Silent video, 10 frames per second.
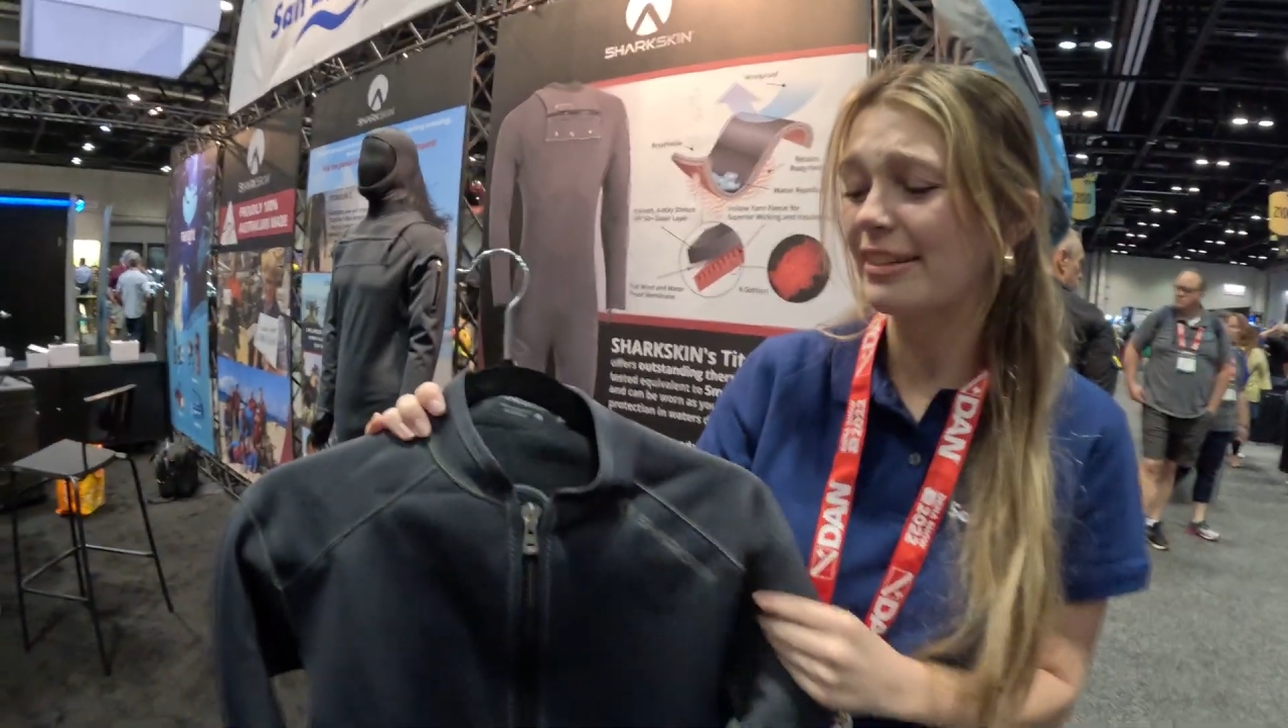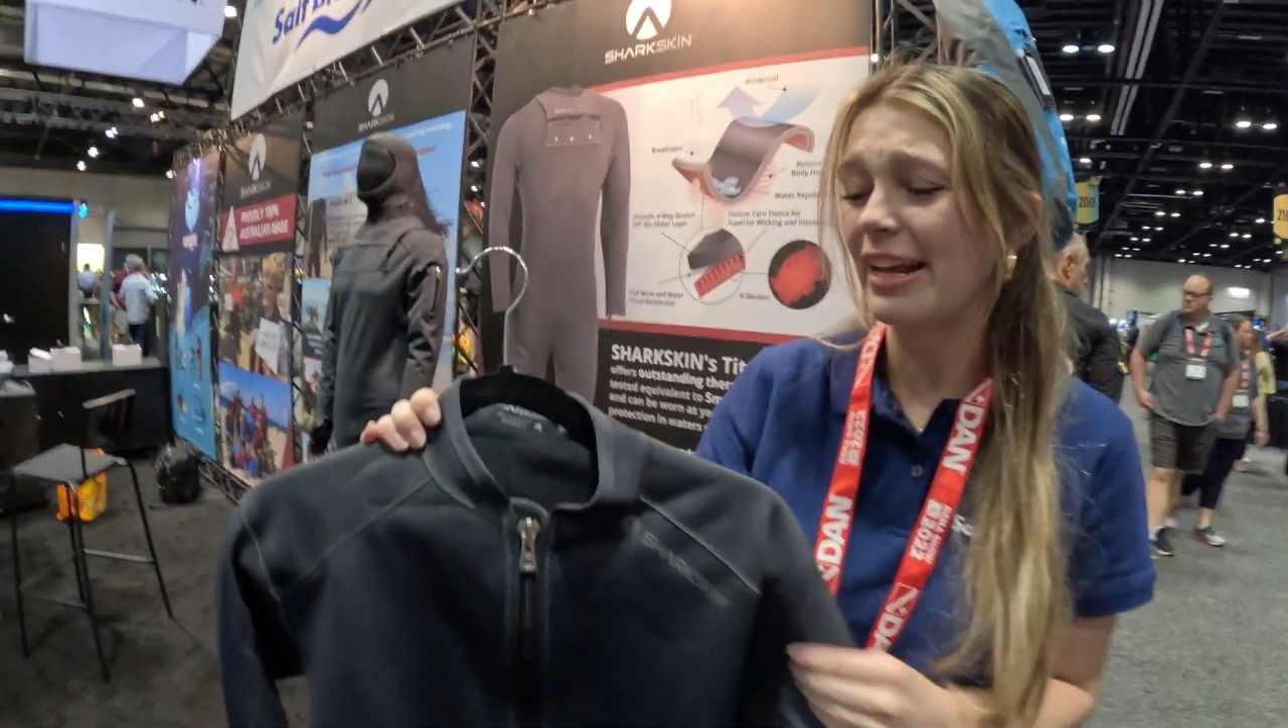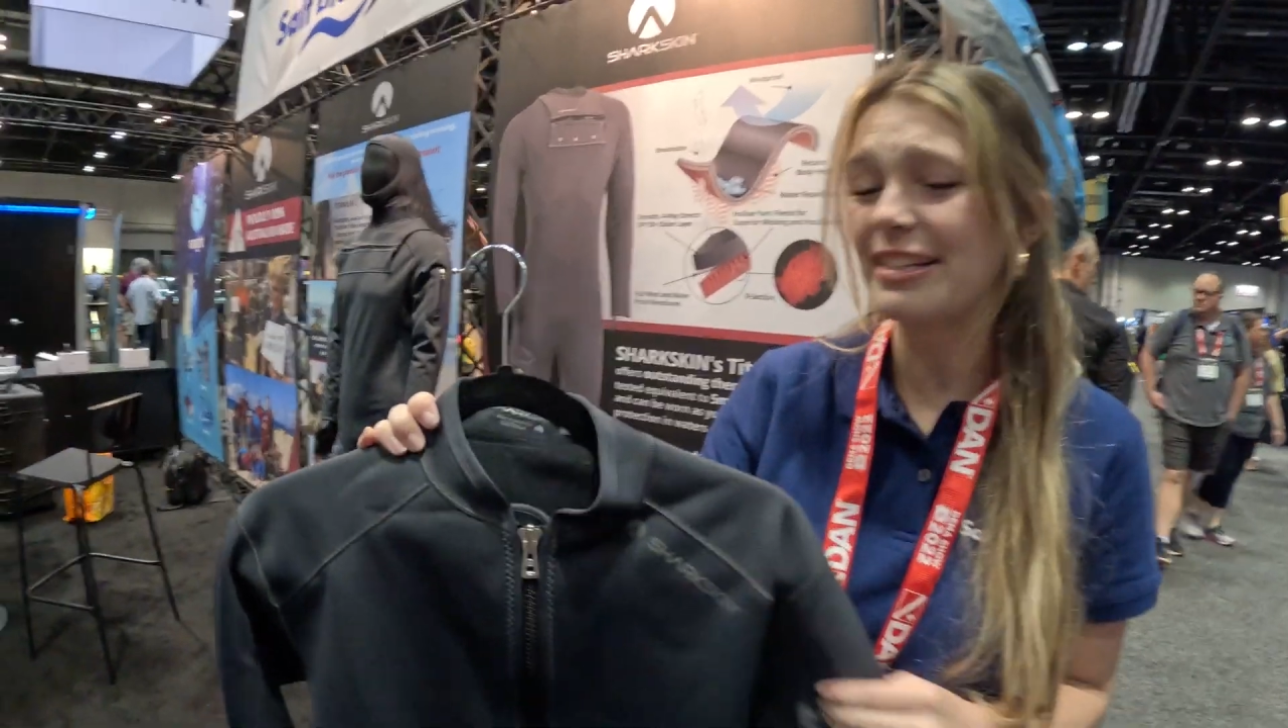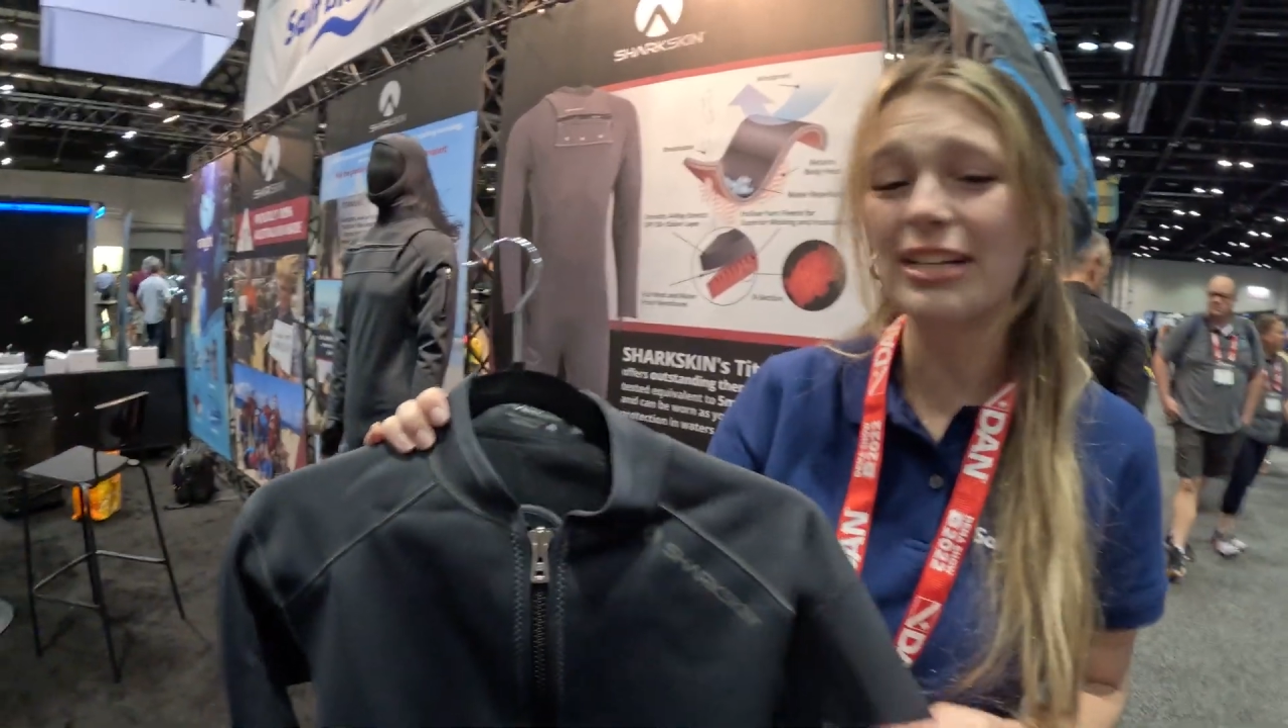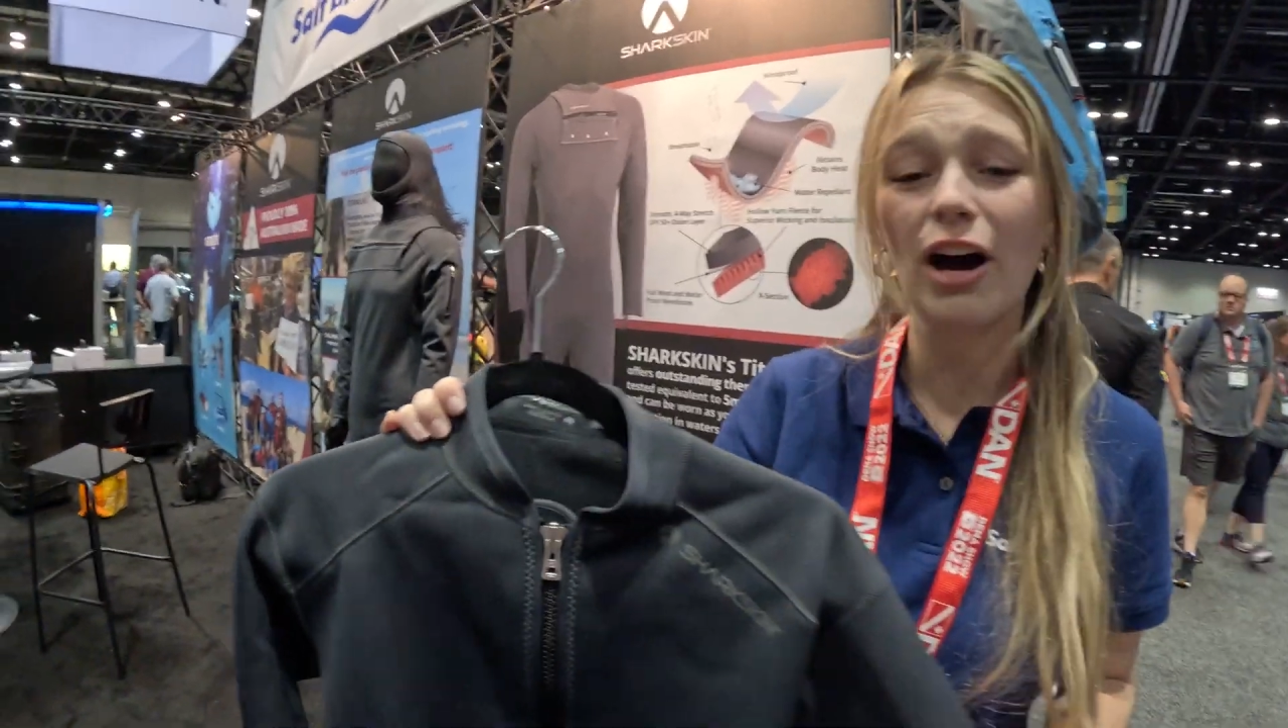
Nice,